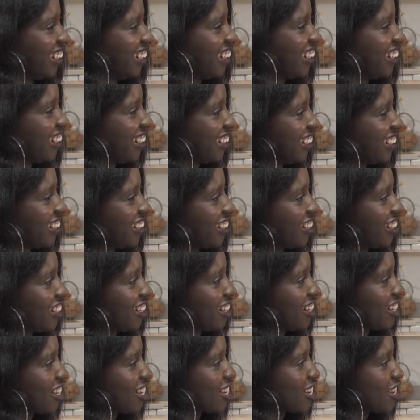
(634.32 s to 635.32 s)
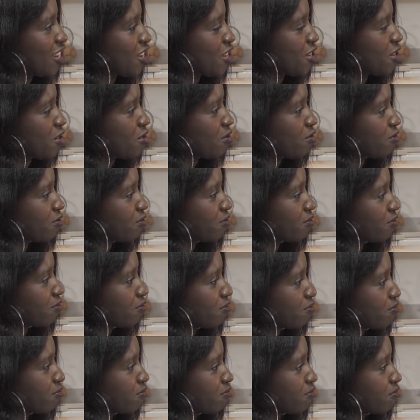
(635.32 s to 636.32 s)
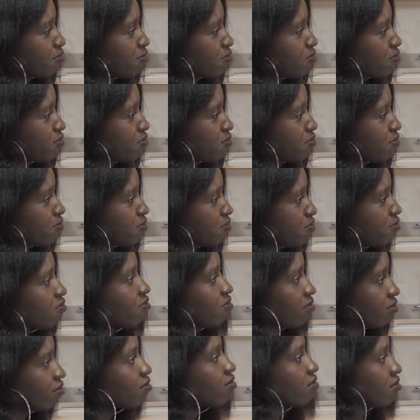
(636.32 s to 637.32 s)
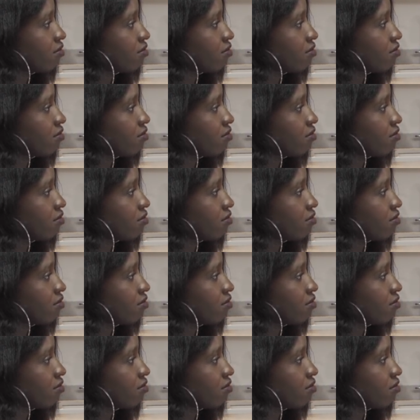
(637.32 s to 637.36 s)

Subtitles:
This person isn't speaking.